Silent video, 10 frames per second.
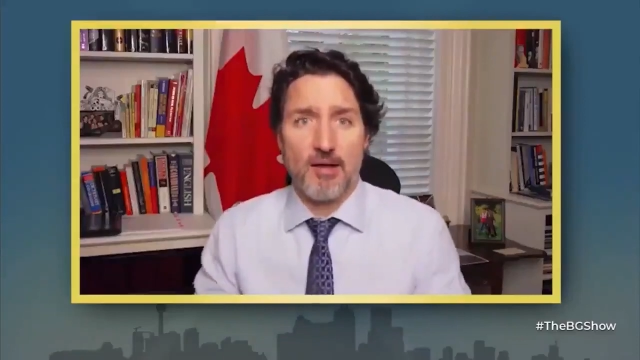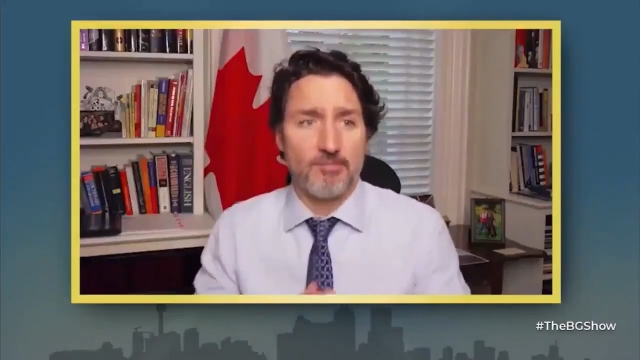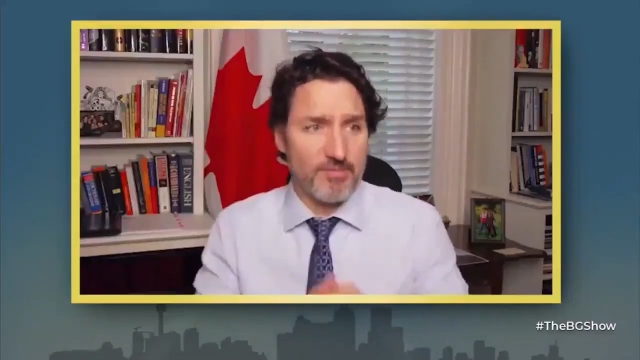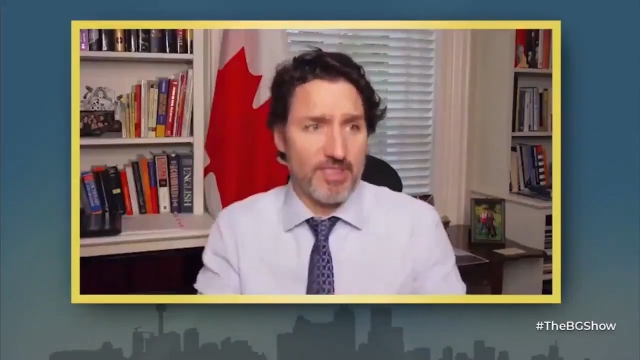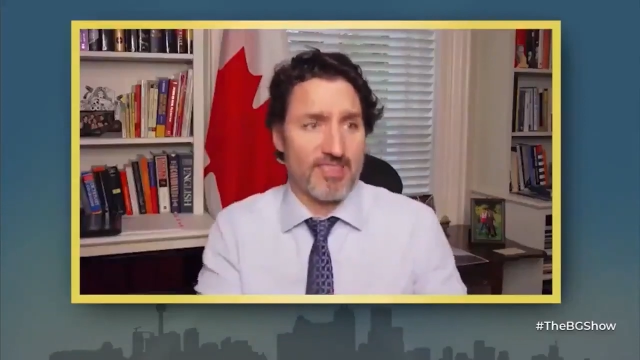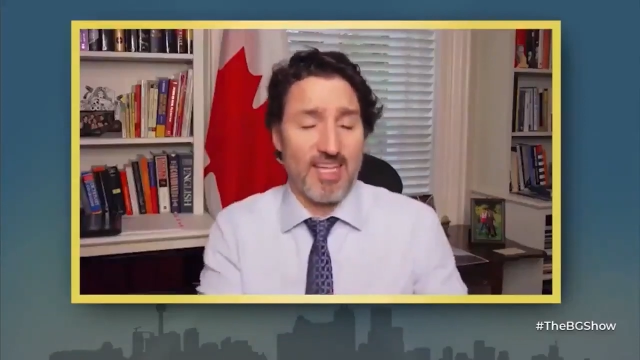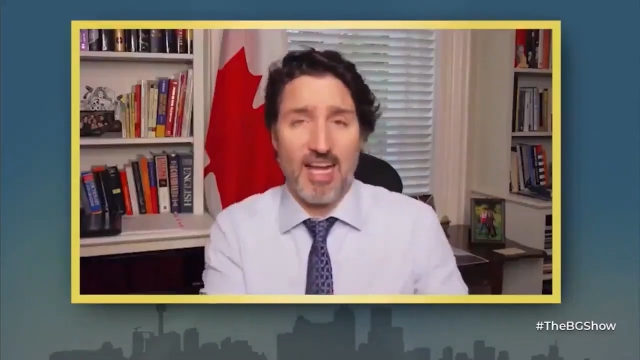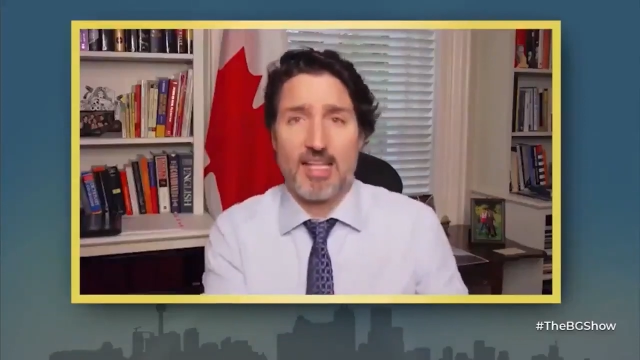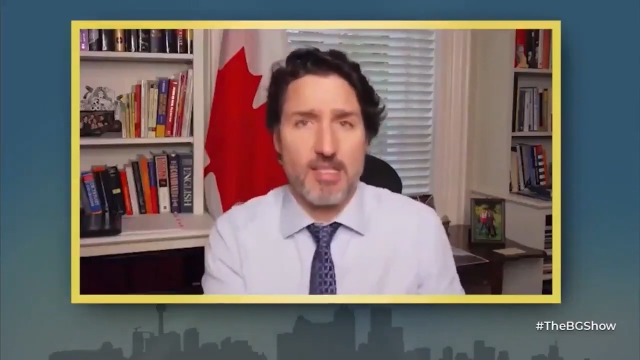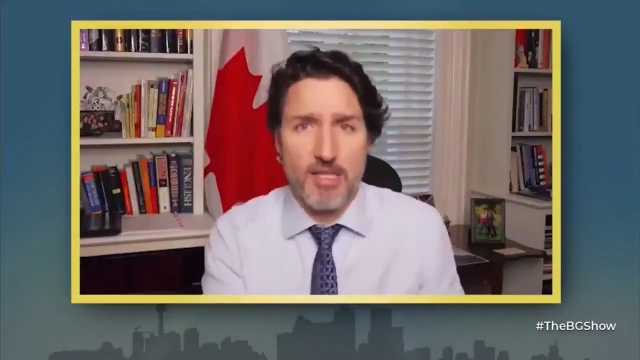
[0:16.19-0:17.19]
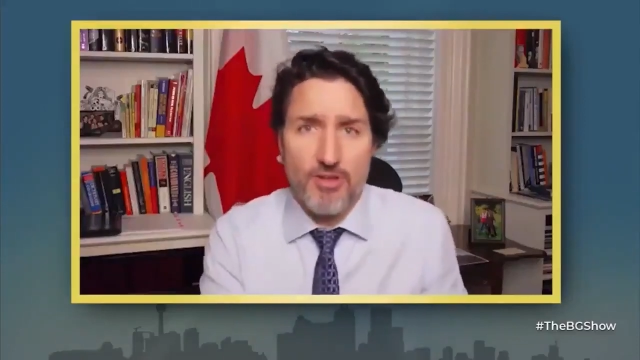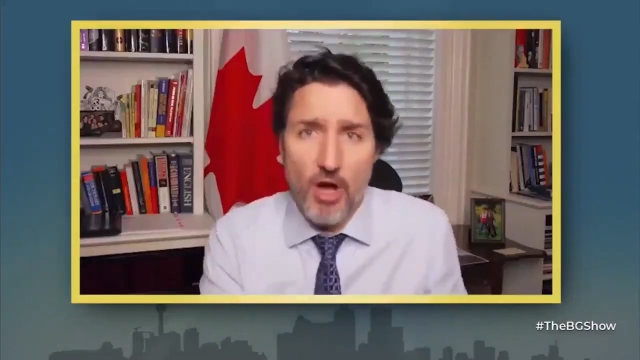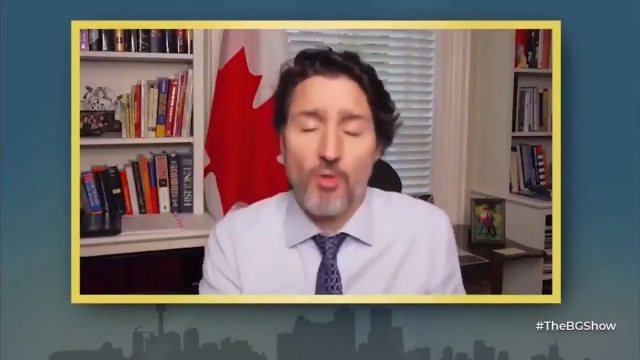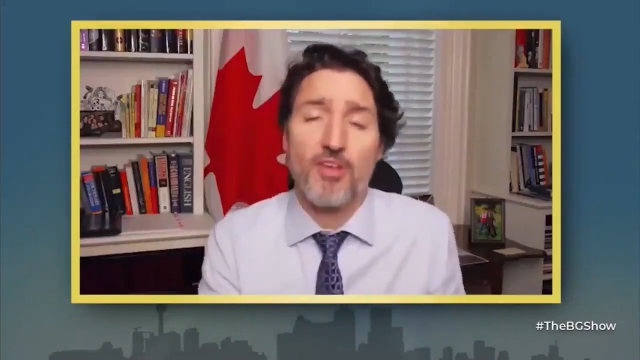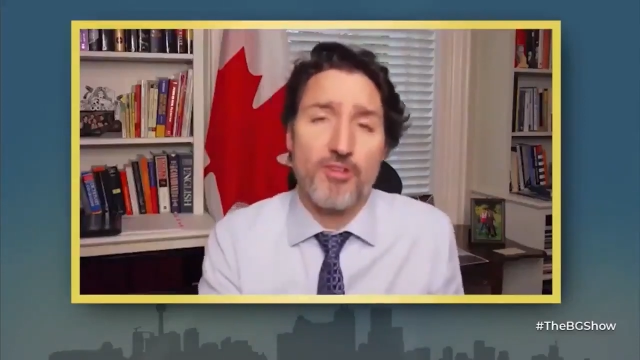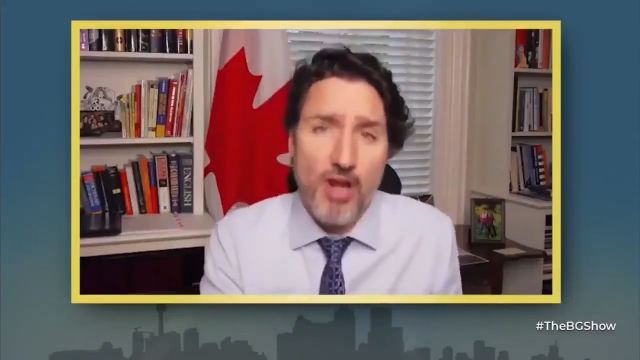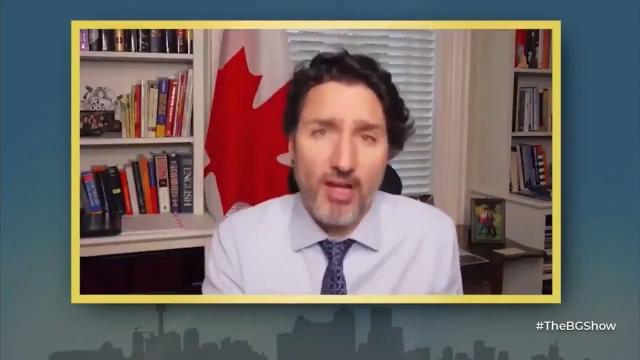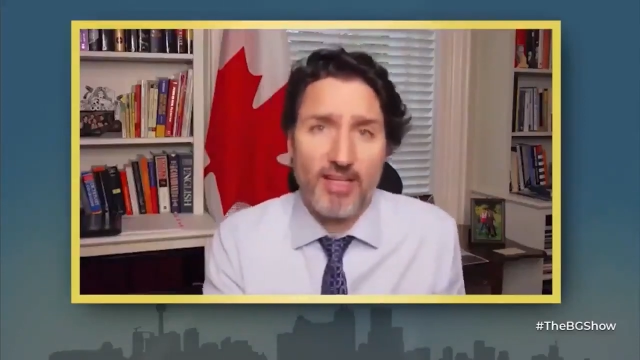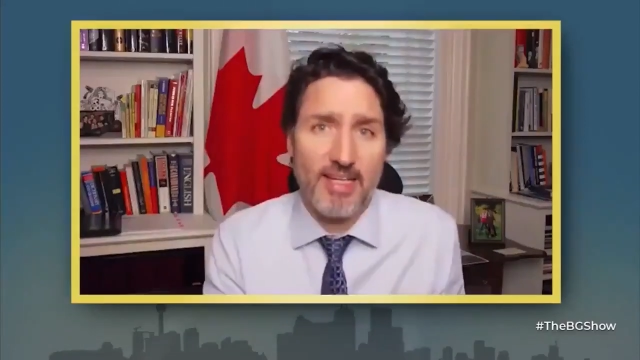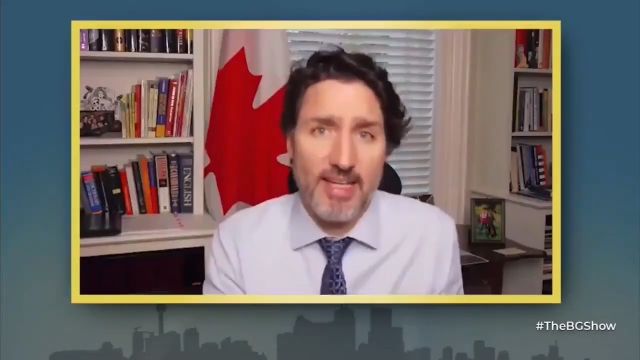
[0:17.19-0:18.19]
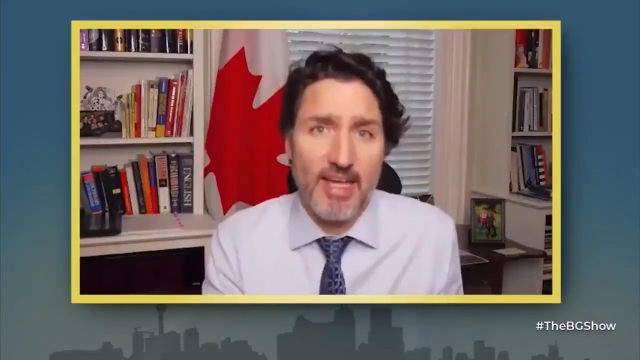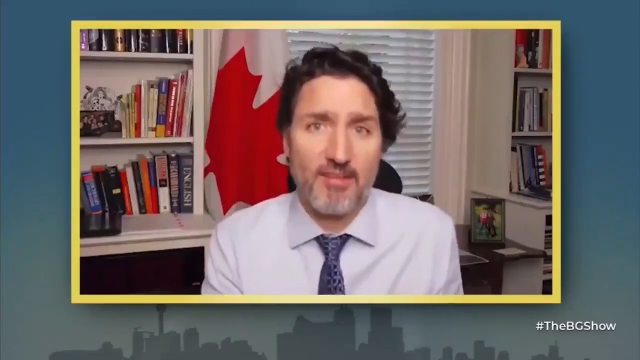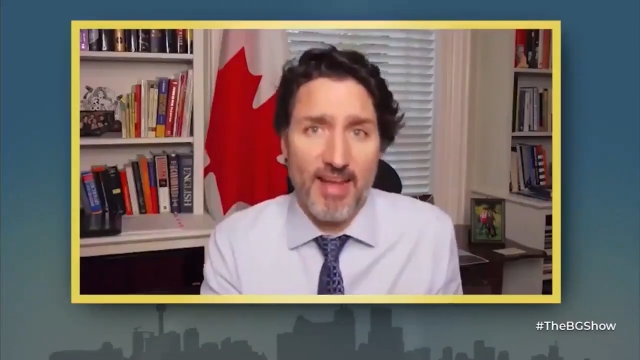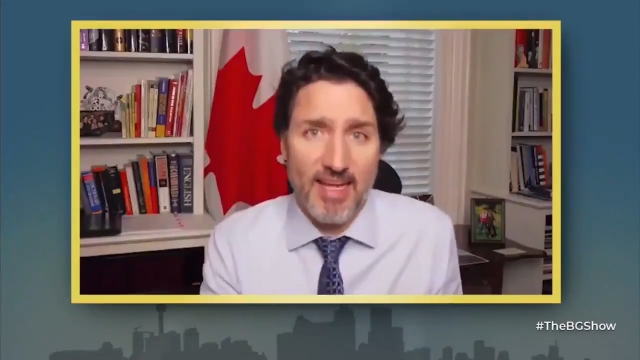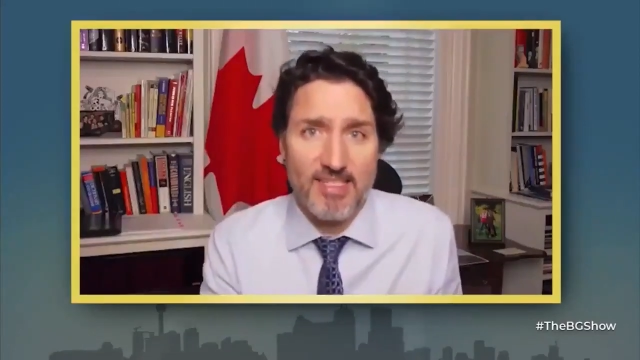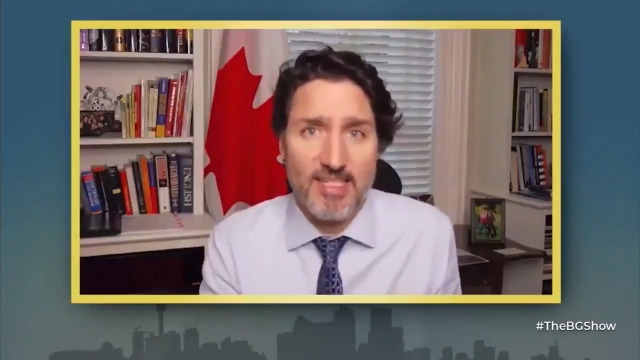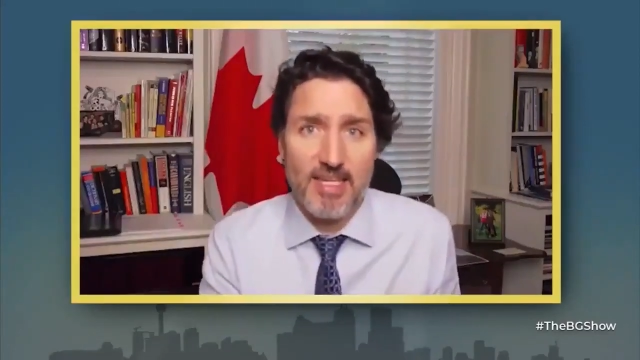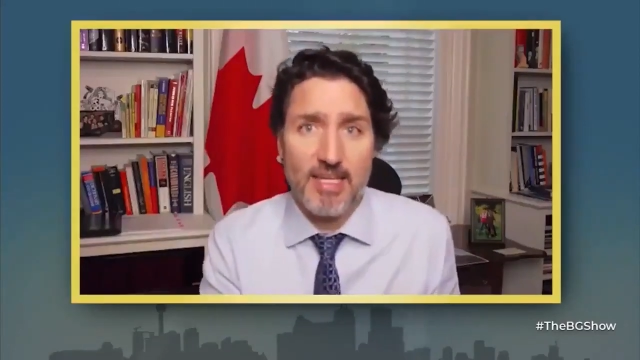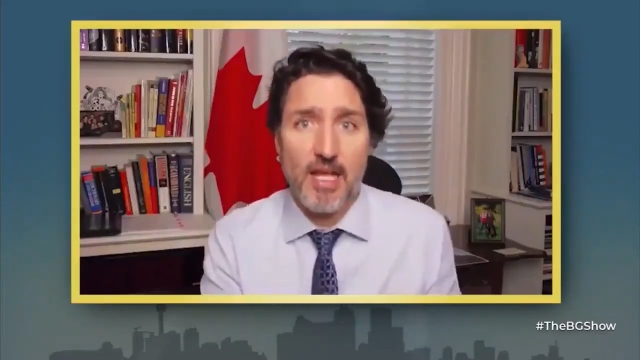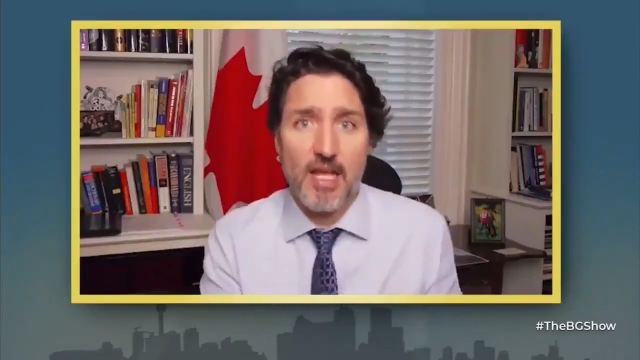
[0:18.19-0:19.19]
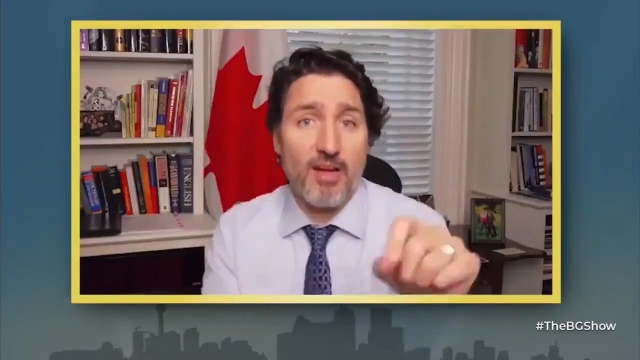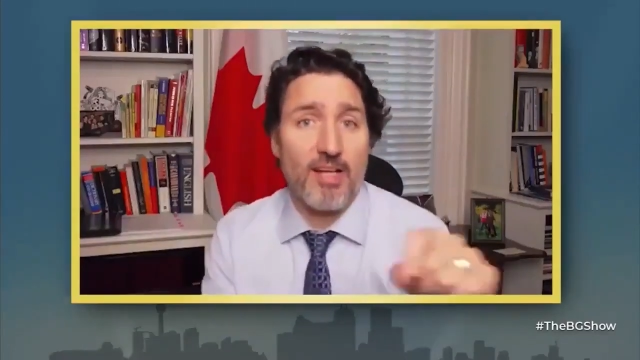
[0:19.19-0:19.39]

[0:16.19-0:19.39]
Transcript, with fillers: uh, decides that no, they're not going to get a vaccine?